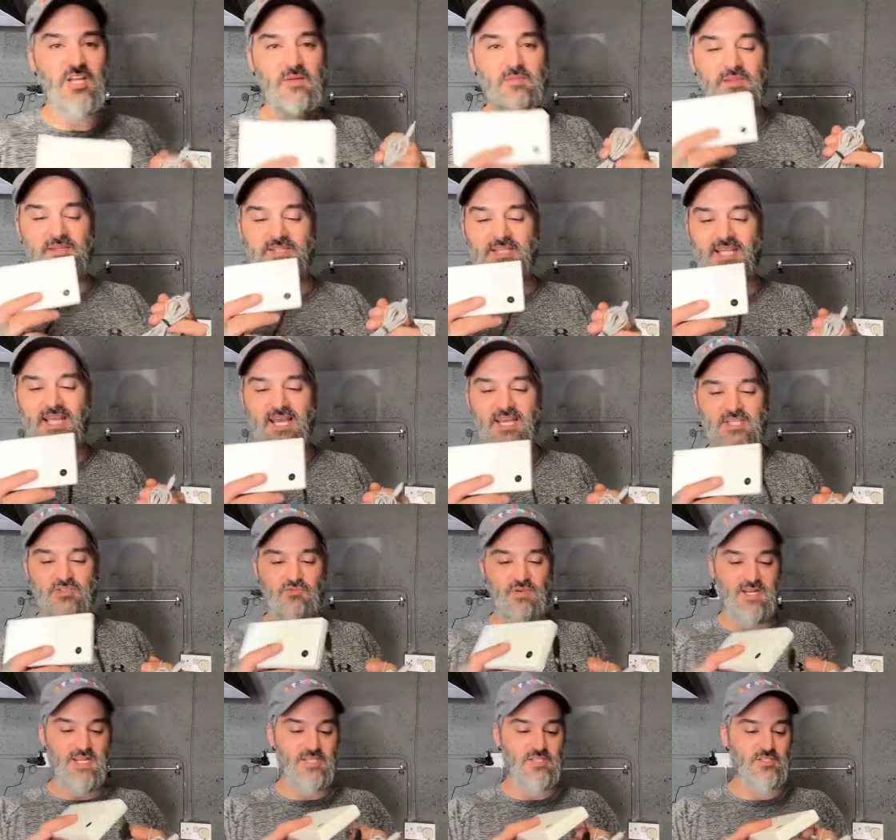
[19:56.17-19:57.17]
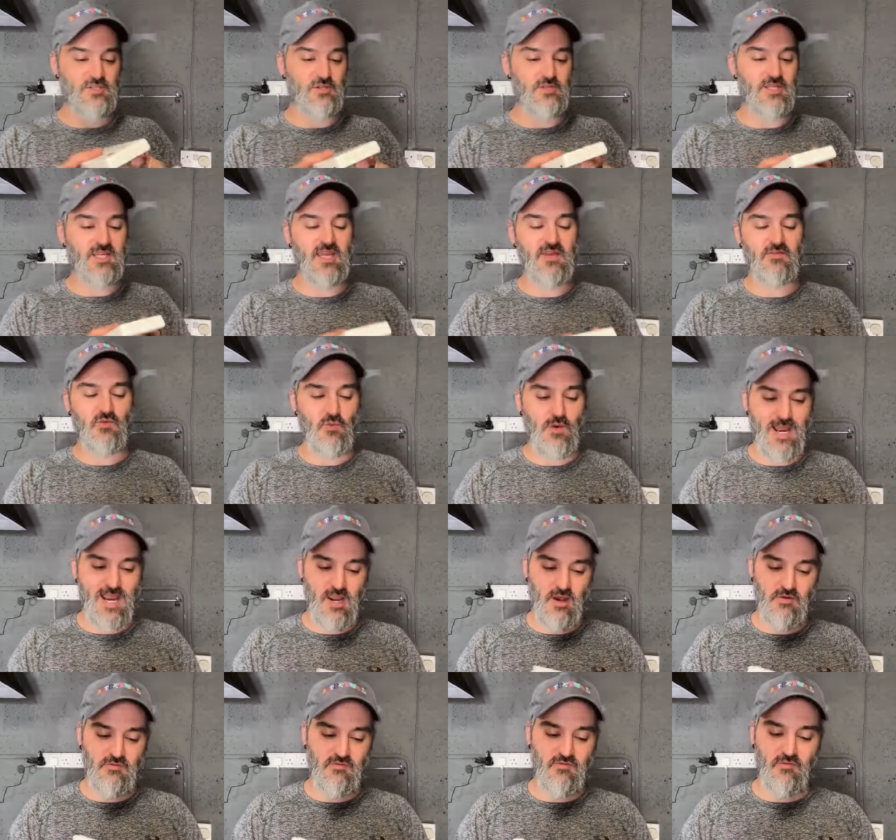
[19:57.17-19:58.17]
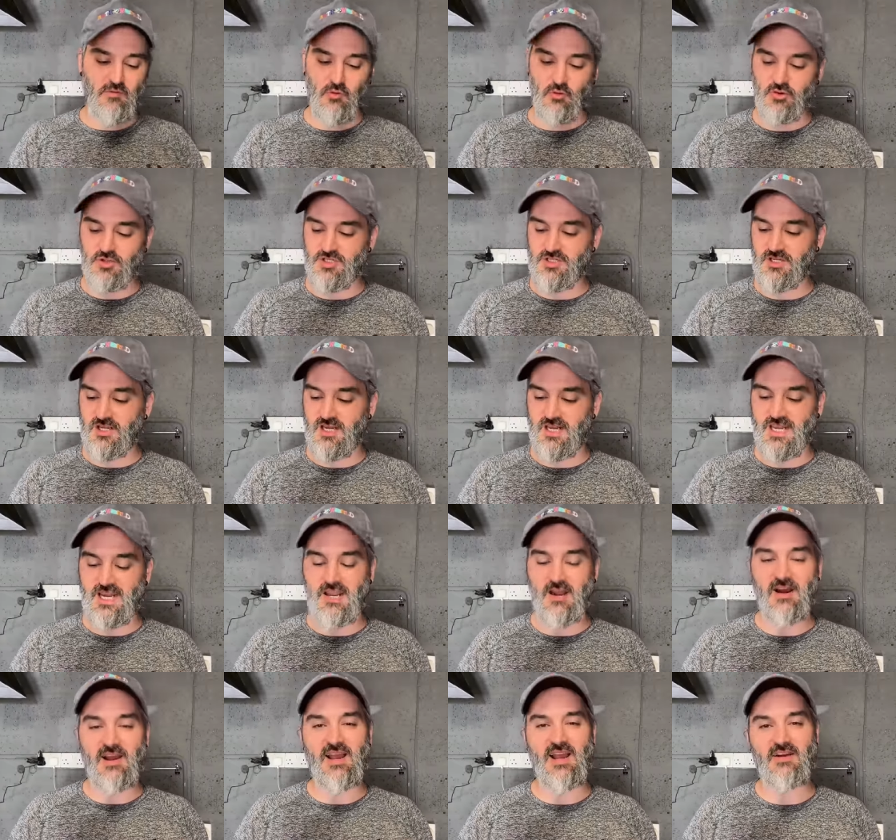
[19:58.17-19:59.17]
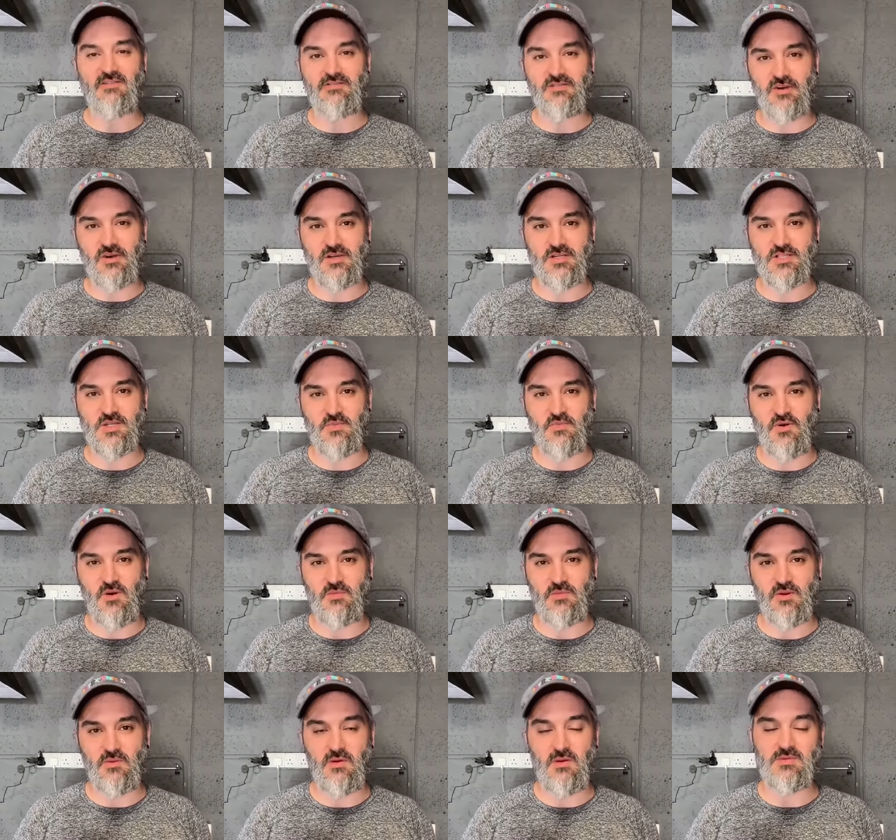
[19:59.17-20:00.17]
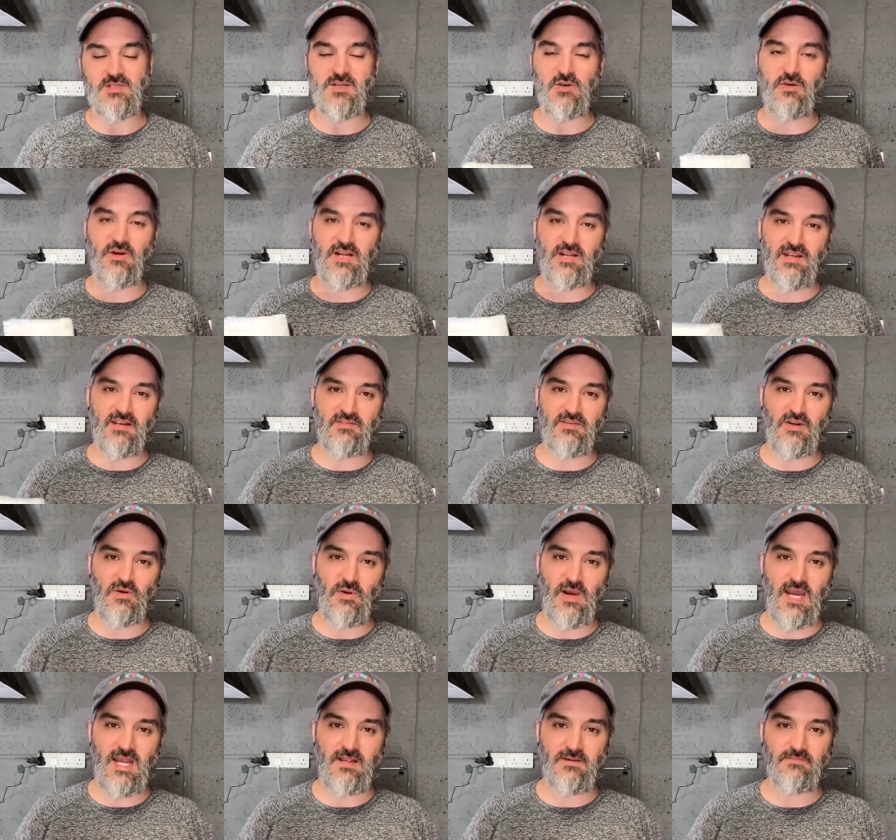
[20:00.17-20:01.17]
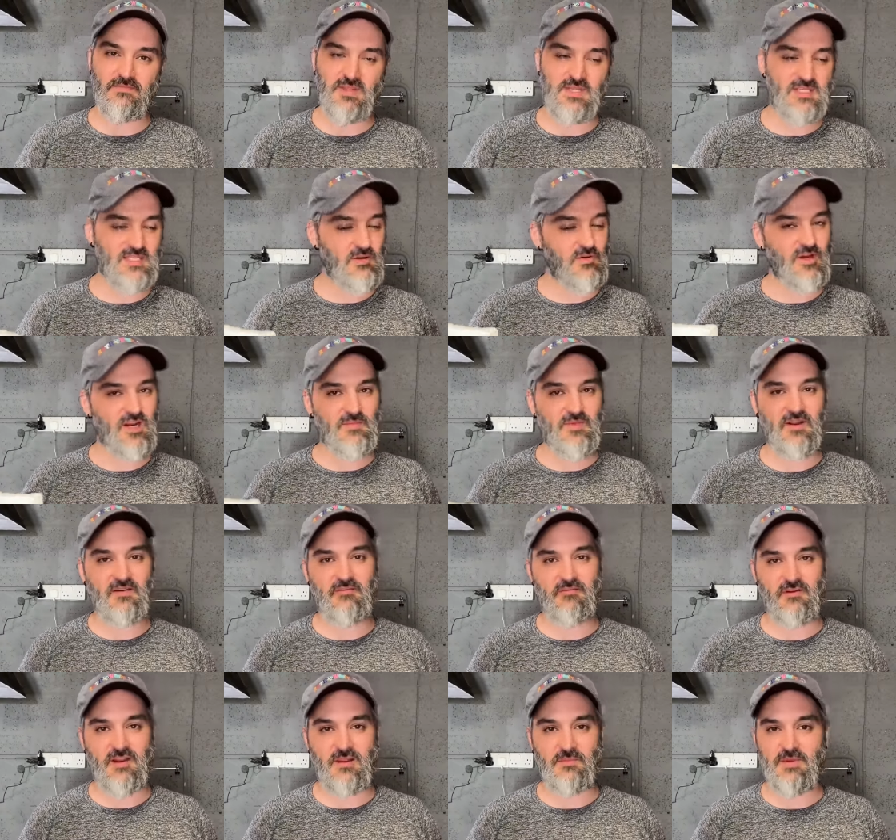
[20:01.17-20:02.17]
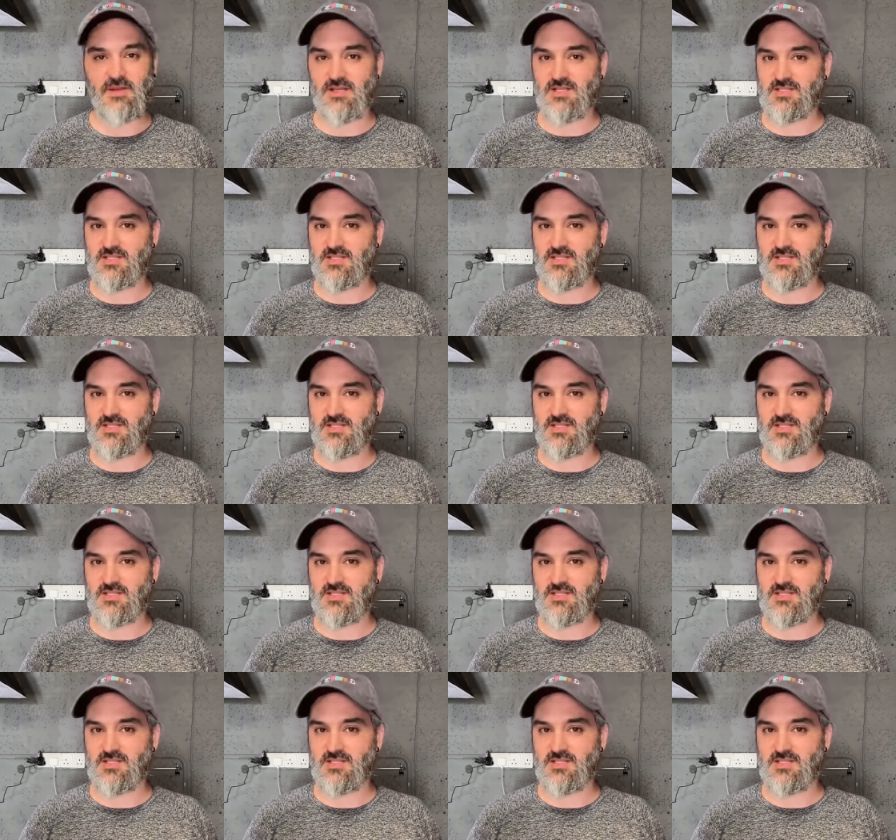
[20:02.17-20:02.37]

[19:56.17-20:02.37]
up the D S ready to do the giveaway. Unfortunately, I have noticed a problem. I'm still going to give it away. It's still going to be a freebie. It's